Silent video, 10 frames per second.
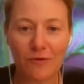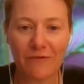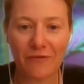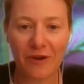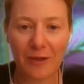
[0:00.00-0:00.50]

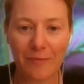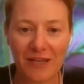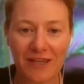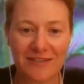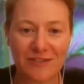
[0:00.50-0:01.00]
for a couple
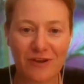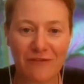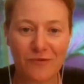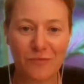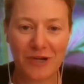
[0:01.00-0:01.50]
of years and
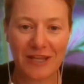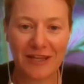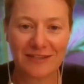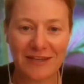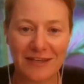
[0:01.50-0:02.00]
traveled pretty
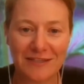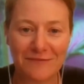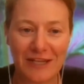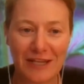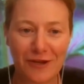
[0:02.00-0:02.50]

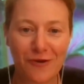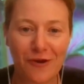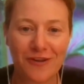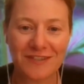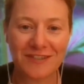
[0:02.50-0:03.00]
extensively
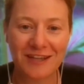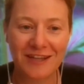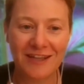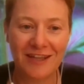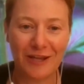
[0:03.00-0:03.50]
across
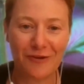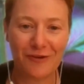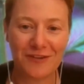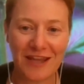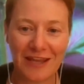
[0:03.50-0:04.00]

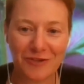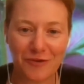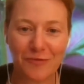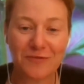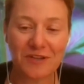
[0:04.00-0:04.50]
Asia,
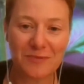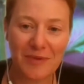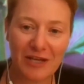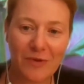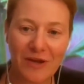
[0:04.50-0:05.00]
and also
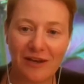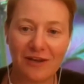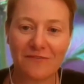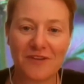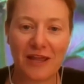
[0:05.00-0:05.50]
spent quite a lot
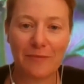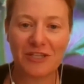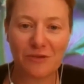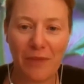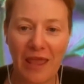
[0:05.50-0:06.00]
of time in
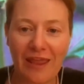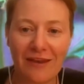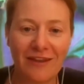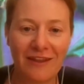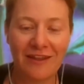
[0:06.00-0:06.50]

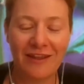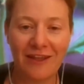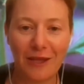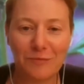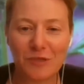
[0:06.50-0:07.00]
Japan.
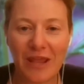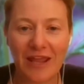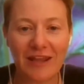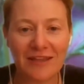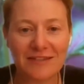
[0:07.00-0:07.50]

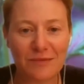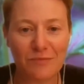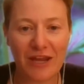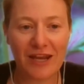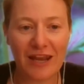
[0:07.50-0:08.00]
Japan has some
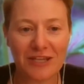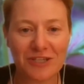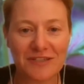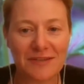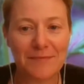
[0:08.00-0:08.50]

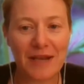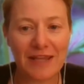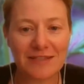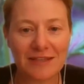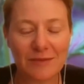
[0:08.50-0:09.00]
regulations in
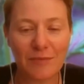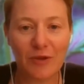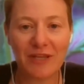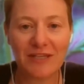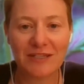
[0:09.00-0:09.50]
place at the
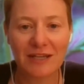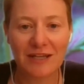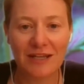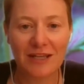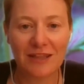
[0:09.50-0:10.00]
moment
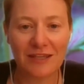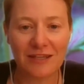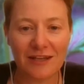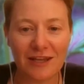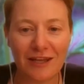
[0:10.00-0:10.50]

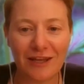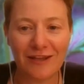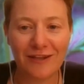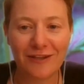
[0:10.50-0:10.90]
that are